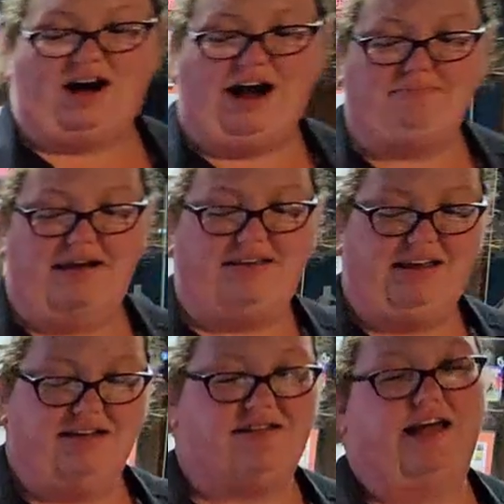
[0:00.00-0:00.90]
I make
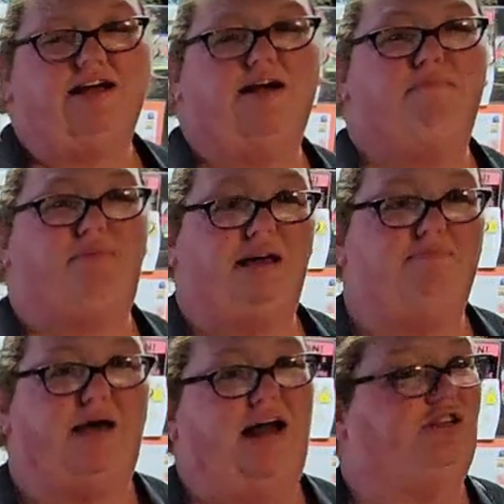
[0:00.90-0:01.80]
things like big
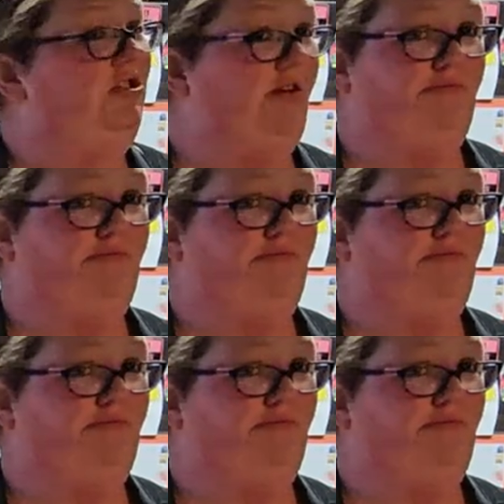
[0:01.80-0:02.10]
batches of